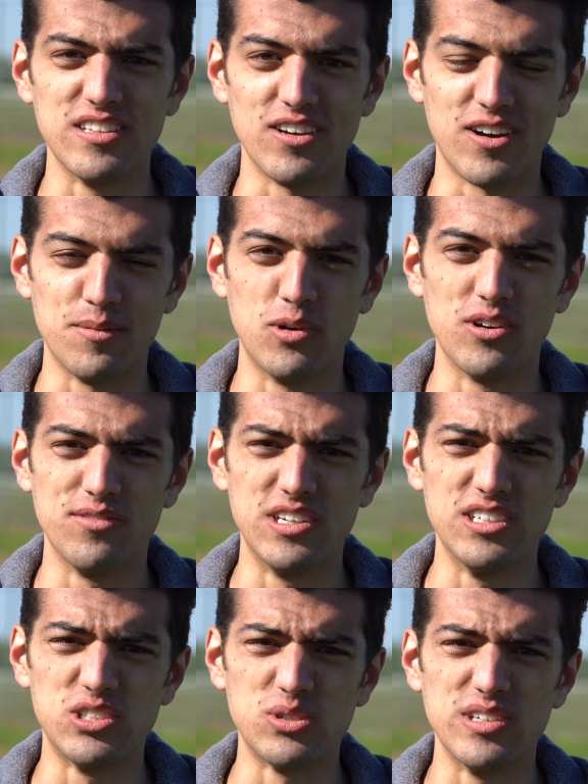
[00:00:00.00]
in the automotive
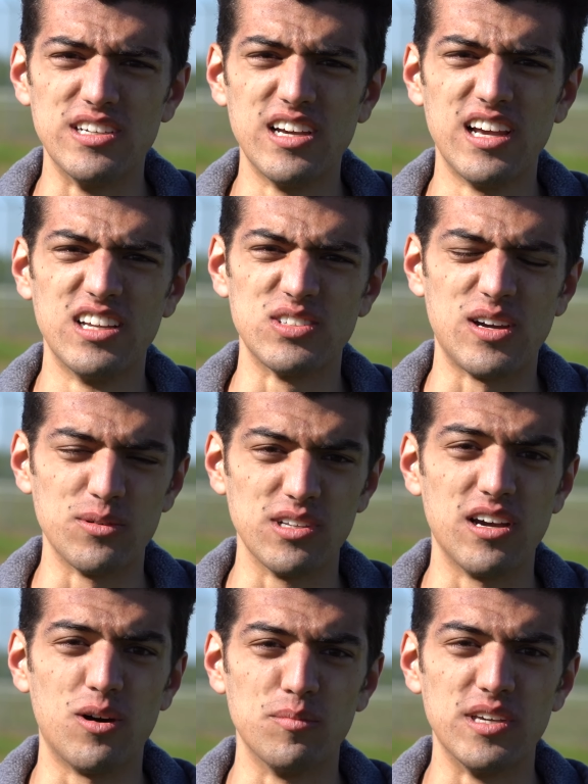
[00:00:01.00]
industry. So that really
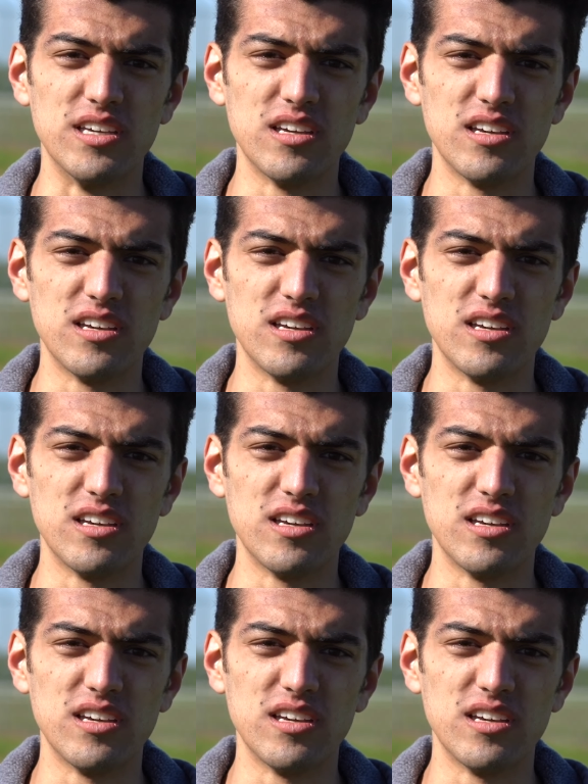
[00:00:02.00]
helped me,